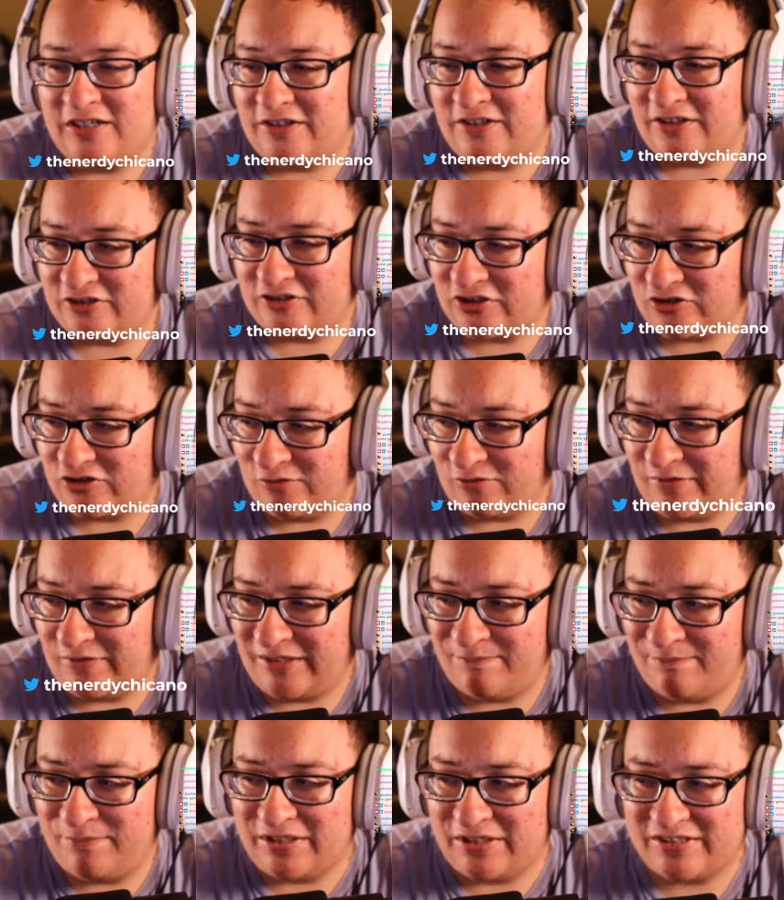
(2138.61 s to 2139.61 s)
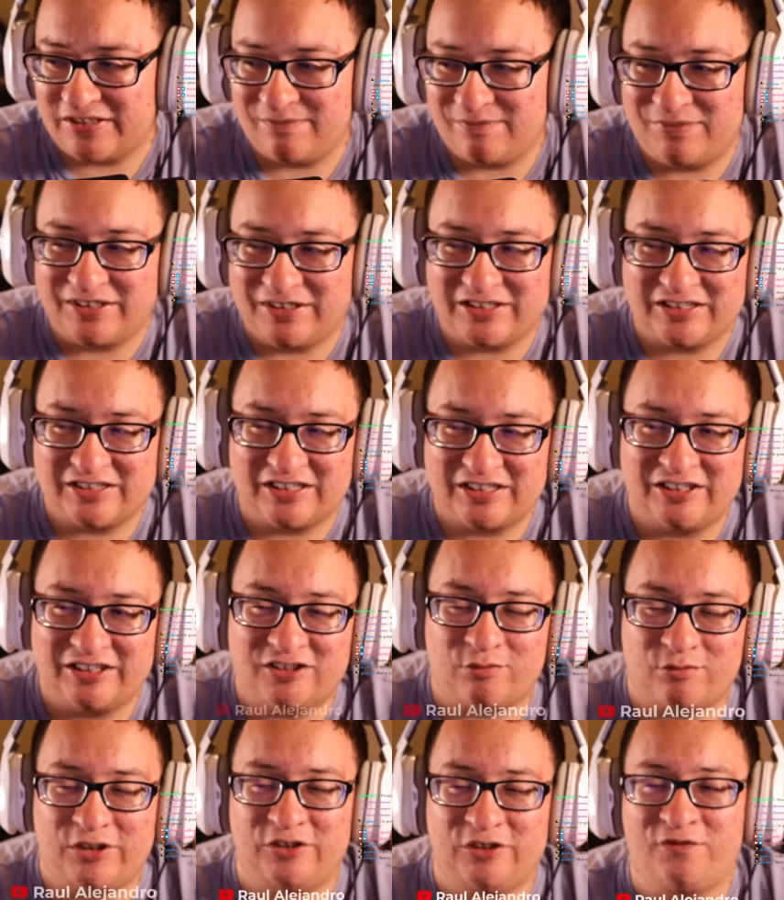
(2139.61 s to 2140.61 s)
There's so many bits and pieces in
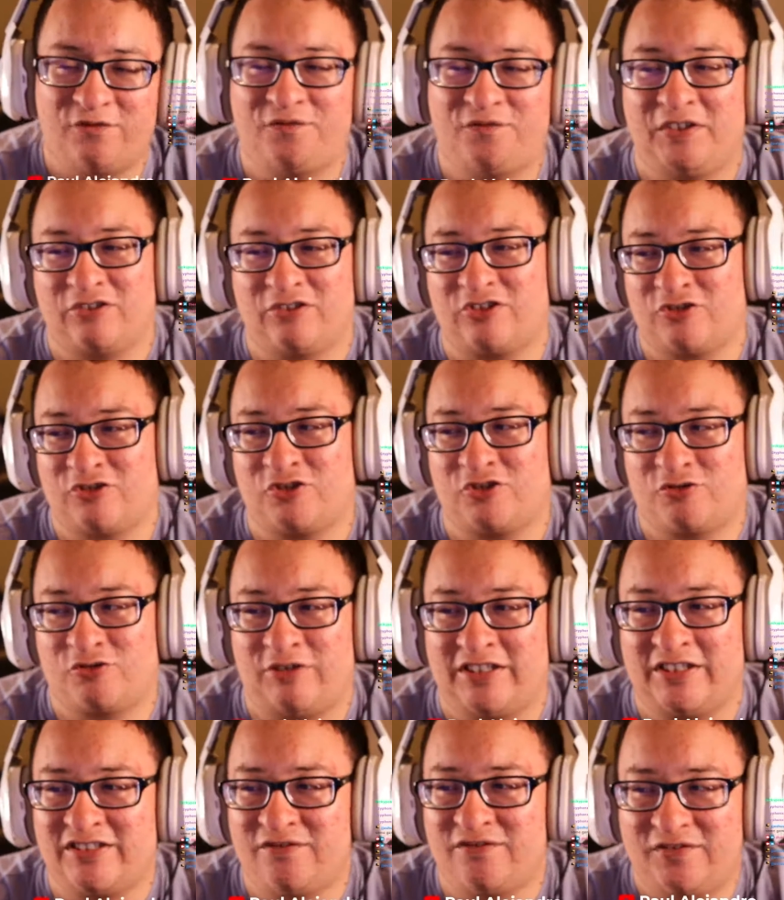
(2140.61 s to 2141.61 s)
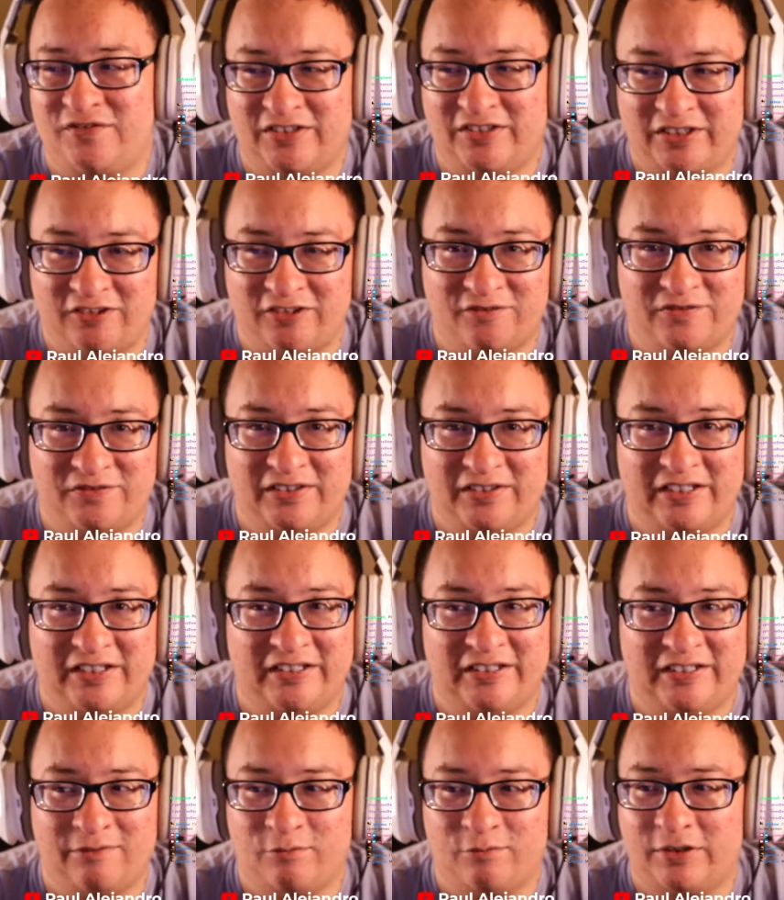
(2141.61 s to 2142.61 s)
here where you feel those strengths of Federico
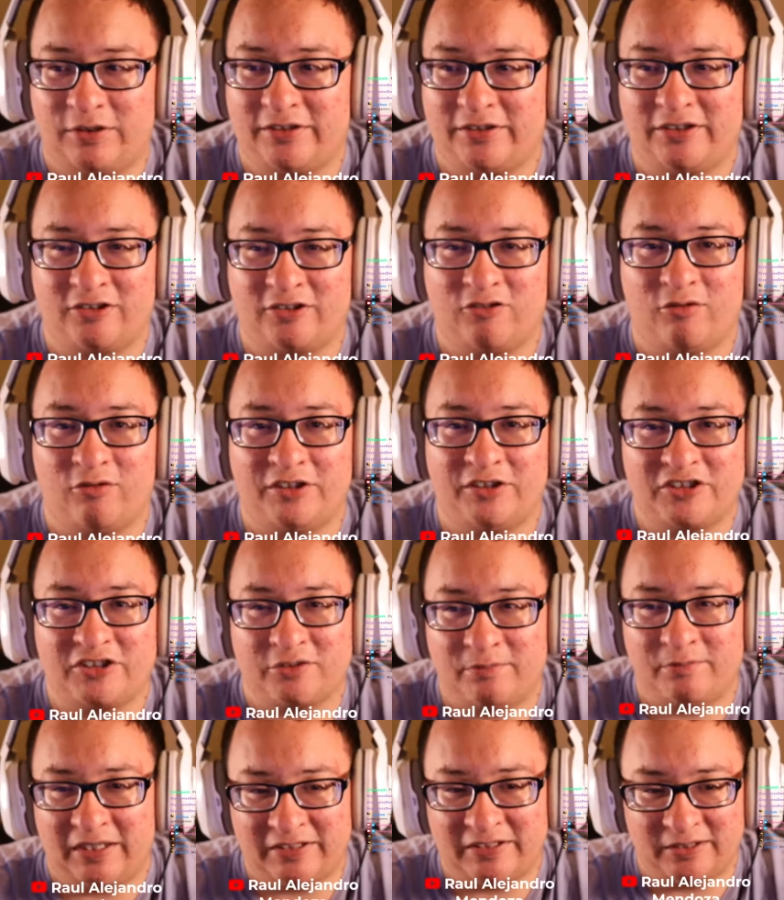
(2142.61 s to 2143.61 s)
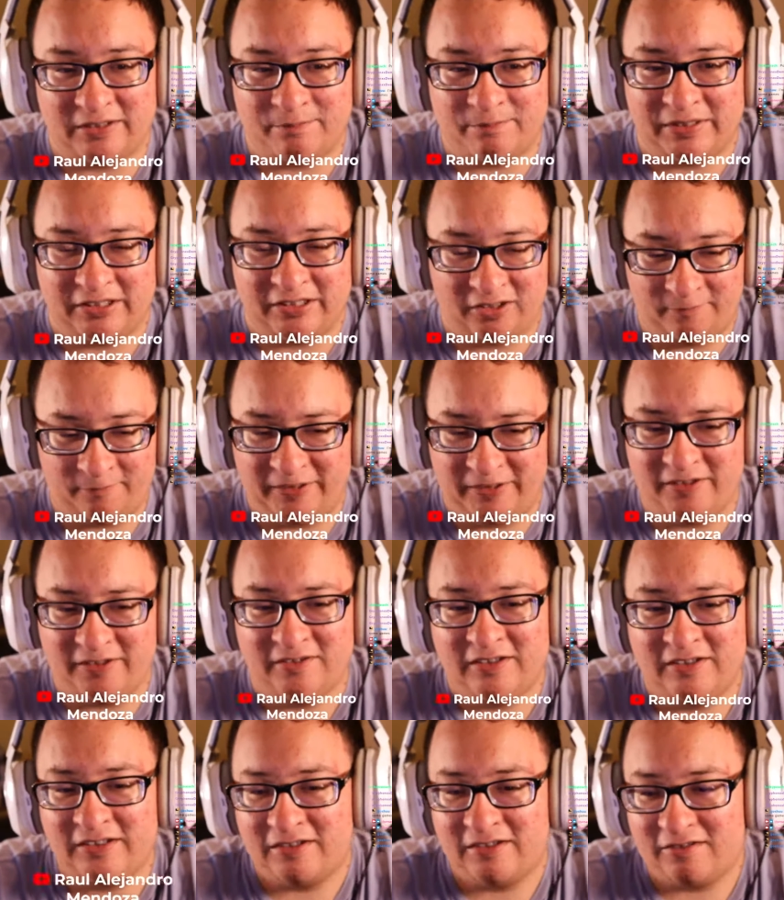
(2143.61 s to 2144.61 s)
Fellini and what they're going to end up becoming
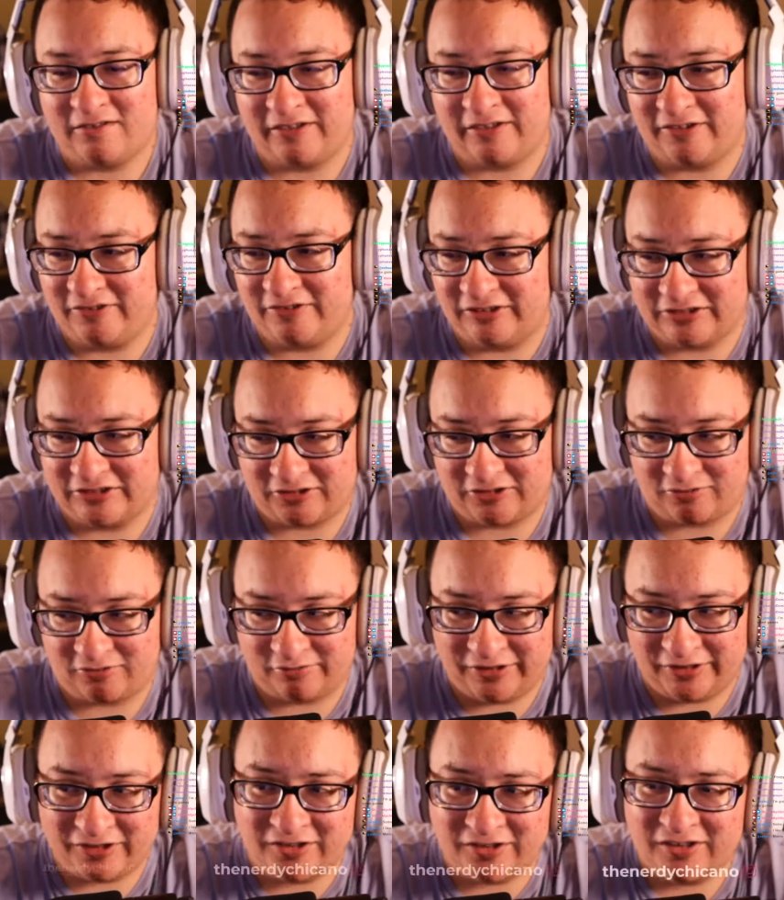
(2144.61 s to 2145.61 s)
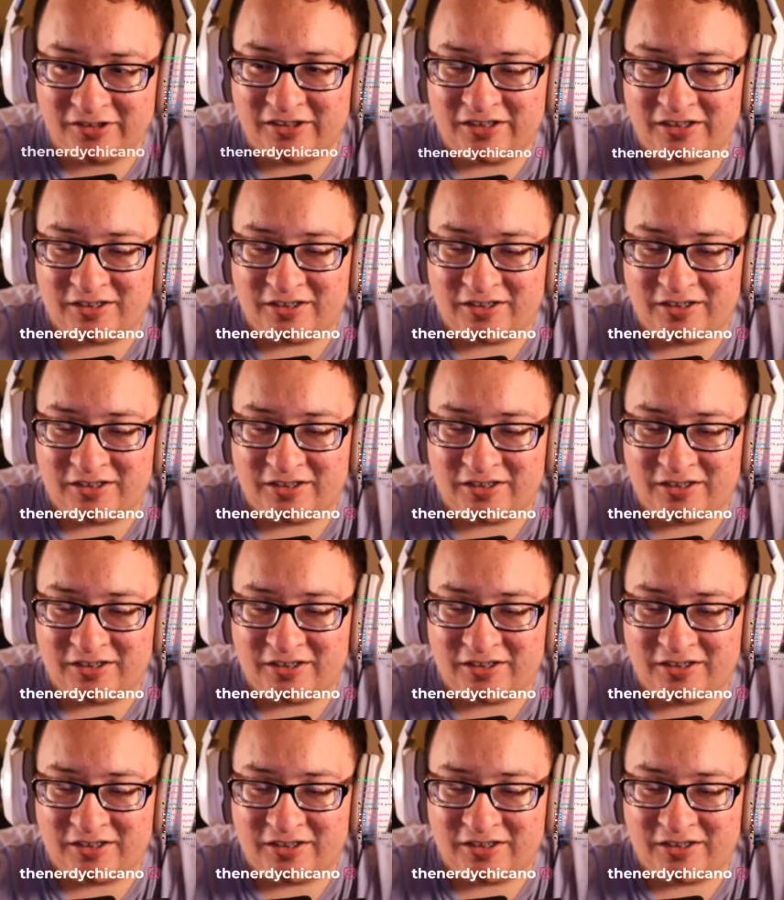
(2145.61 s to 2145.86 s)
later in his career.